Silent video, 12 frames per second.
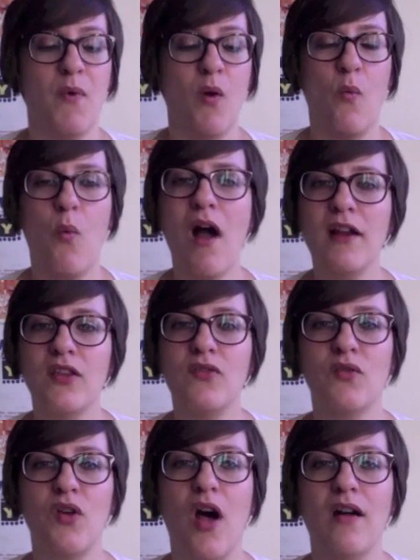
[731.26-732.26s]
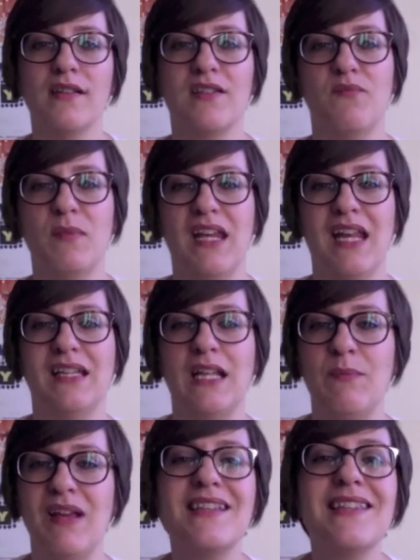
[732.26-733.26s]
walking through the halls of
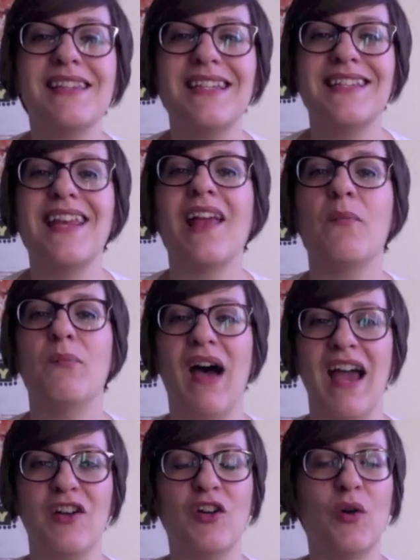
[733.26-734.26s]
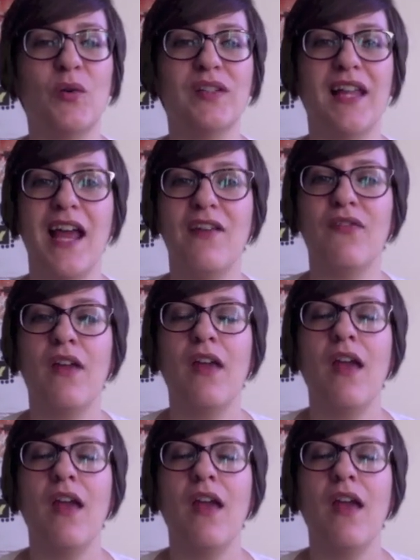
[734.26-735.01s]
McKinley, basically saying goodbye to her old life